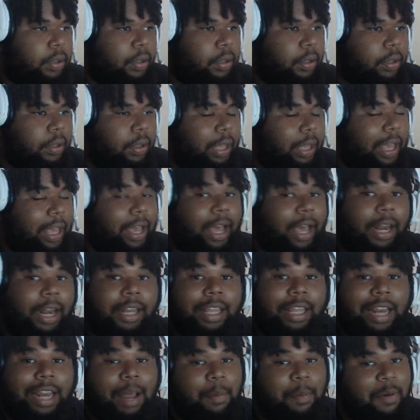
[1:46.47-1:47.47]
He gotta
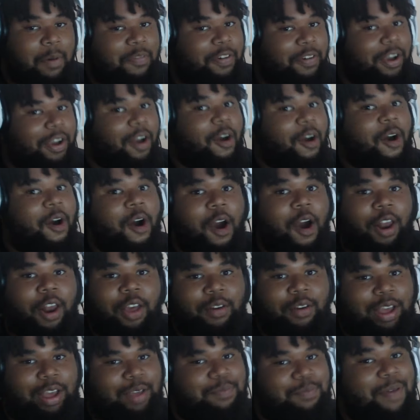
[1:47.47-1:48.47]
lead that motherfucker all the
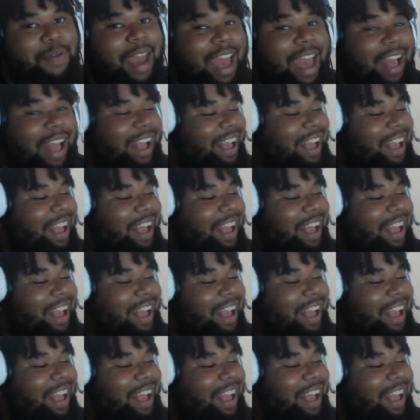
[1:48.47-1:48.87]
way back.